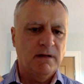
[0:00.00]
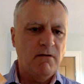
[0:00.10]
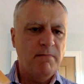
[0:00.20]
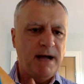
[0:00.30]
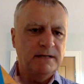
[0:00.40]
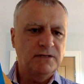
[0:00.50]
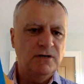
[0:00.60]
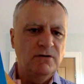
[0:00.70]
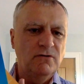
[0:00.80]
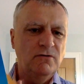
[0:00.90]
going back
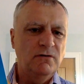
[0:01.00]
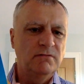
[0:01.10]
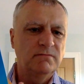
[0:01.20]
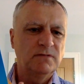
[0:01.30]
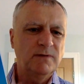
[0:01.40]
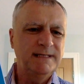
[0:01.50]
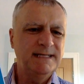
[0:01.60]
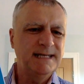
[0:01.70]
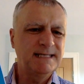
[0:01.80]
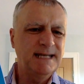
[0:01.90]
to
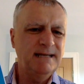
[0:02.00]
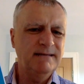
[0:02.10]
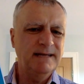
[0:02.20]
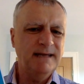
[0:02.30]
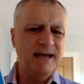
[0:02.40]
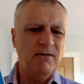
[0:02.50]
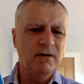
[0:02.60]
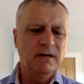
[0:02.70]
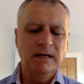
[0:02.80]
2016, I think now.